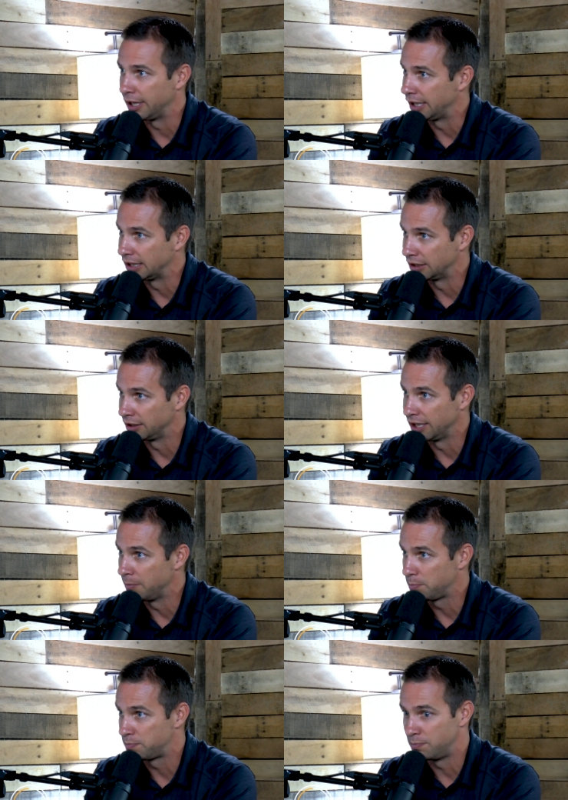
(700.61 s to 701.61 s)
They get
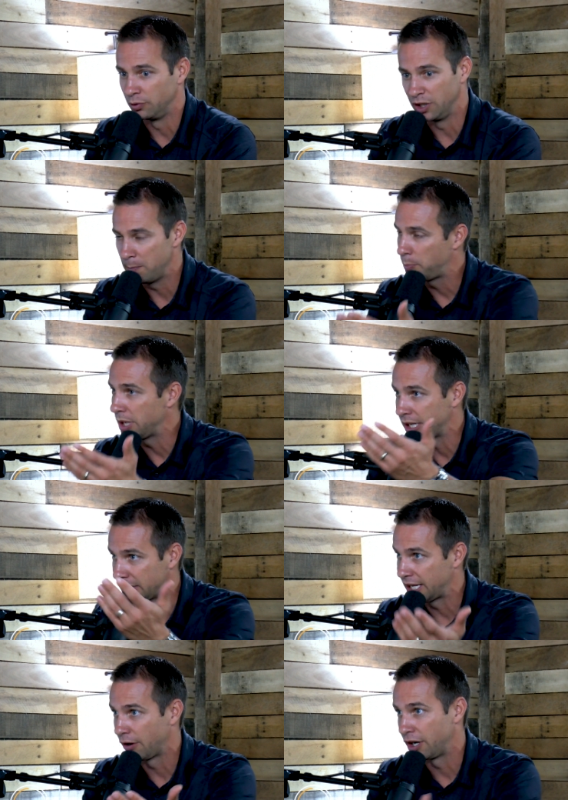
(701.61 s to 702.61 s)
limp, limping,
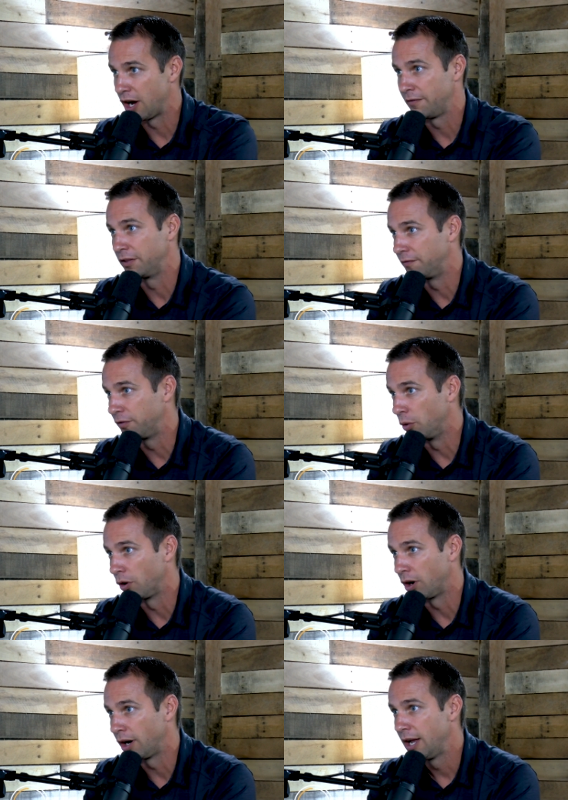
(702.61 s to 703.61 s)
and carried off the
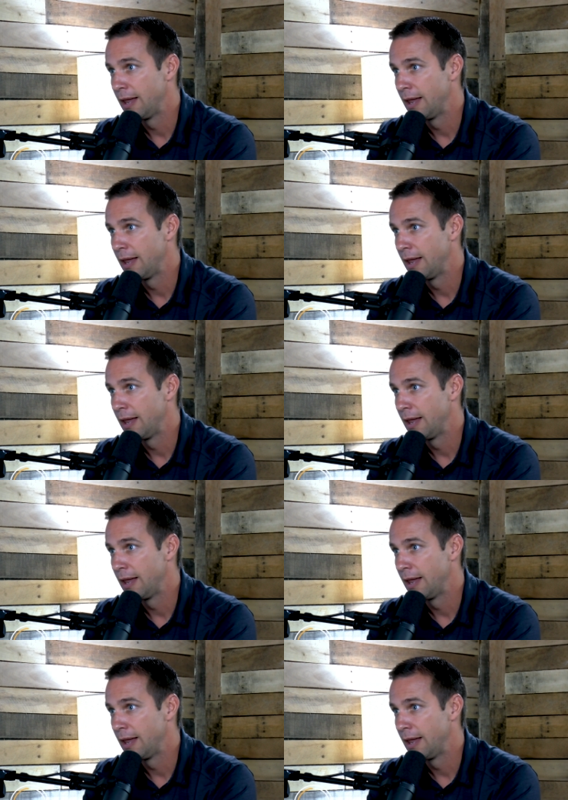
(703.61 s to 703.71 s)
floor.